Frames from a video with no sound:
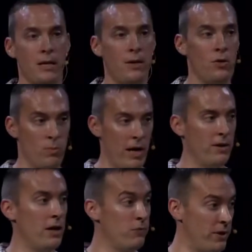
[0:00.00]
whom I
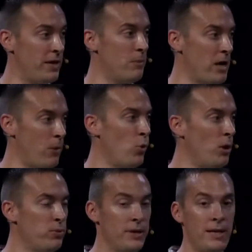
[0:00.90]
love, with him I am well
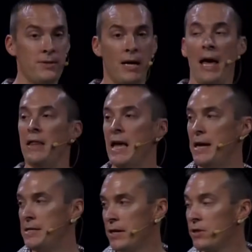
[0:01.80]
pleased," that
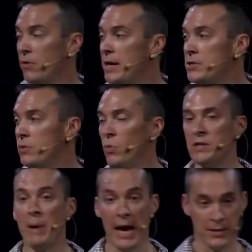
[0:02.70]
declaration was passed